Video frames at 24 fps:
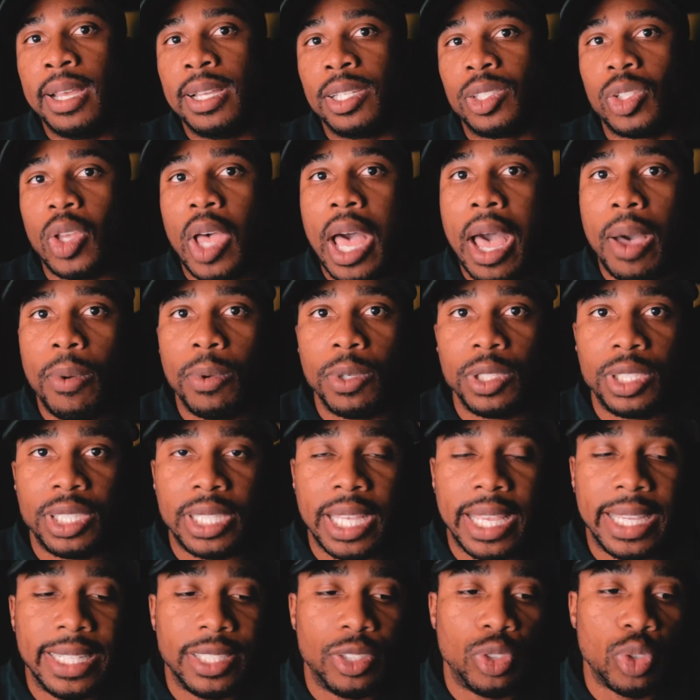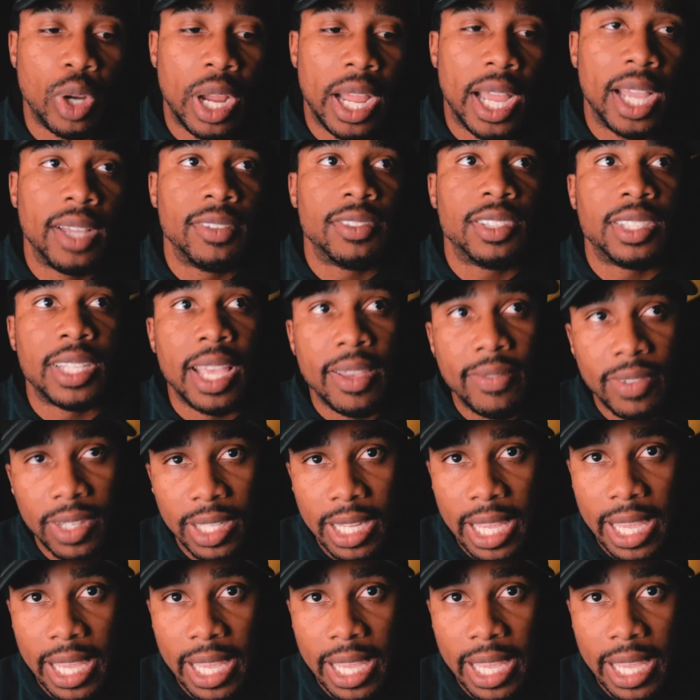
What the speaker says: So I would say drive 7